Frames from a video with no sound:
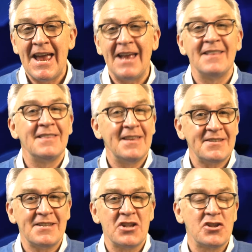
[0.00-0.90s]
In this
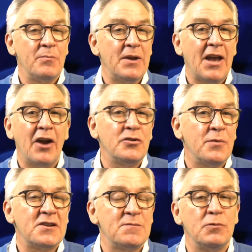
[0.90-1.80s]
session, we're going to
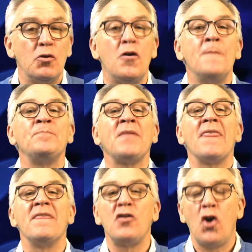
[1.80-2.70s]
explore
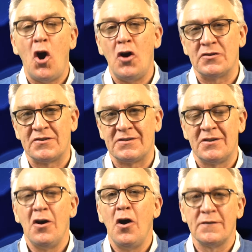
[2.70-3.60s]
the cost
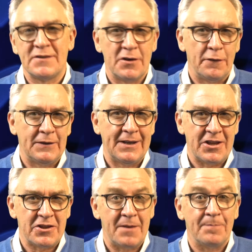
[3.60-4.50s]
of
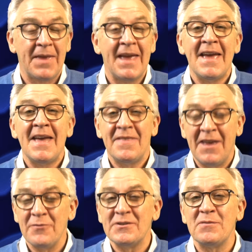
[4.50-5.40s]
self-leadership.
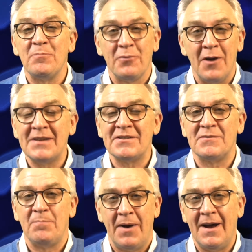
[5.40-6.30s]
There is a price to
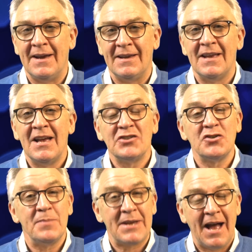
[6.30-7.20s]
pay to
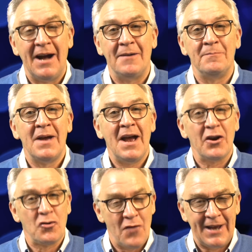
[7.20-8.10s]
become a
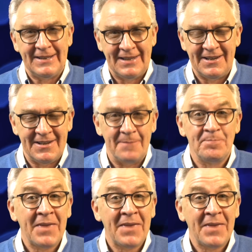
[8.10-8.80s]
great leader,